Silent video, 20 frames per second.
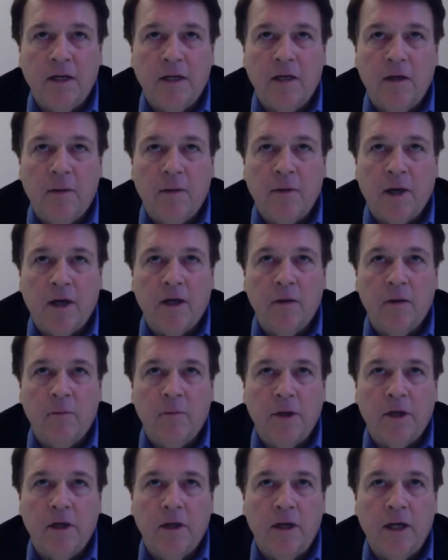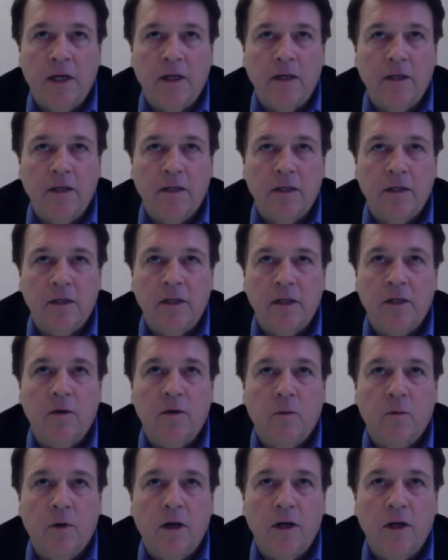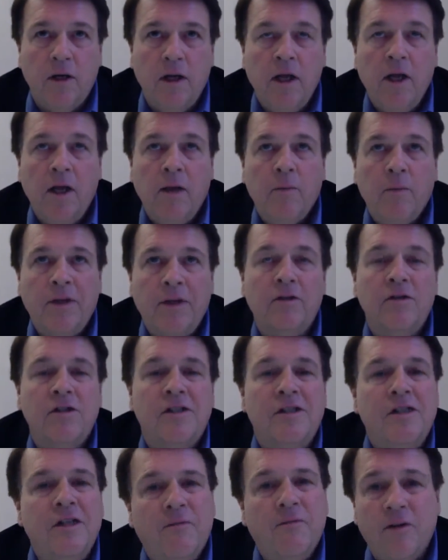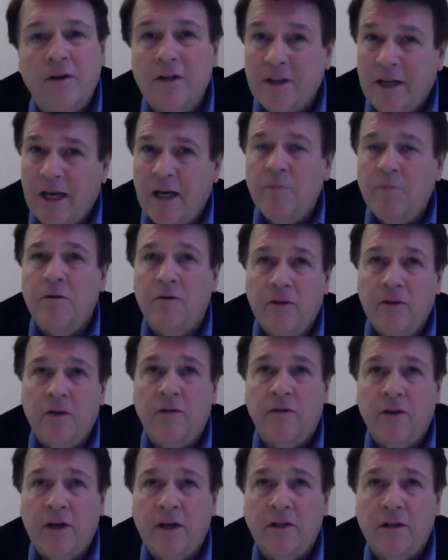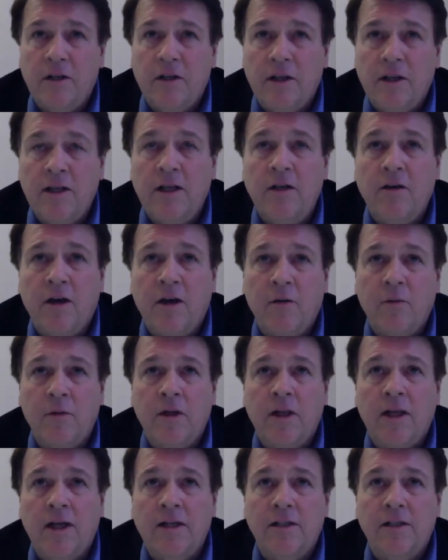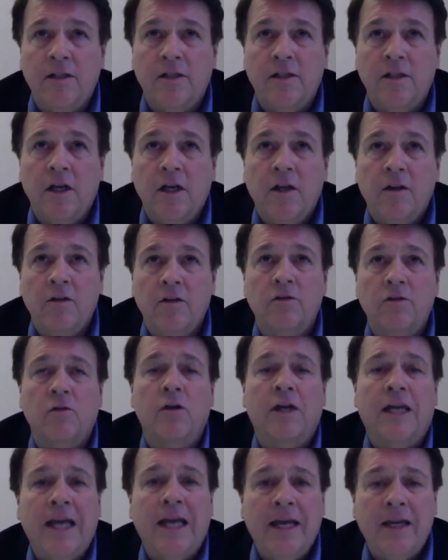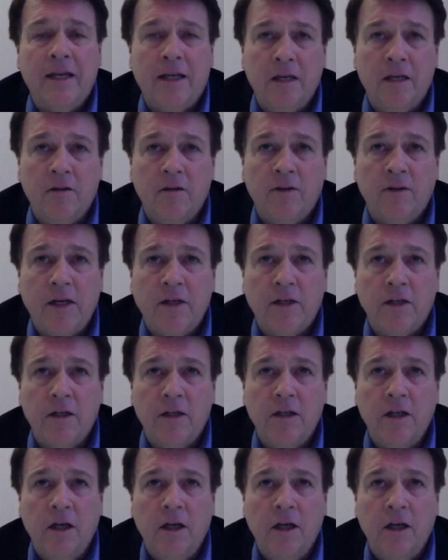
You know, I'm not going to pick on any single one, but there's different types of innovation. The thing you got to realize is there's organic innovation.